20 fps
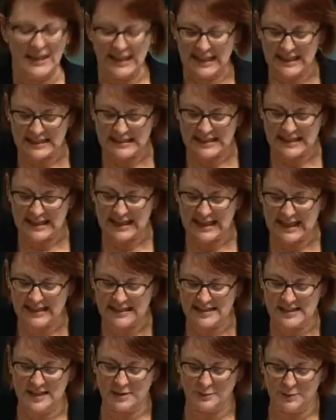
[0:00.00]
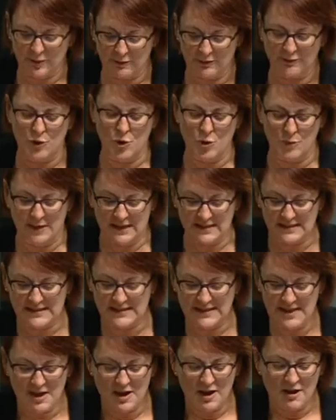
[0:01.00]
intellect and
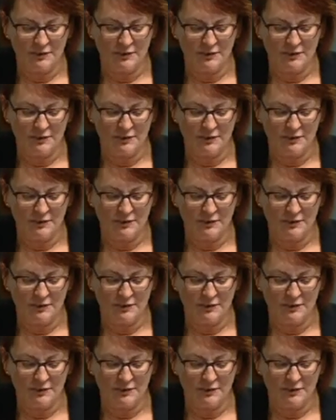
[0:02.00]
performance,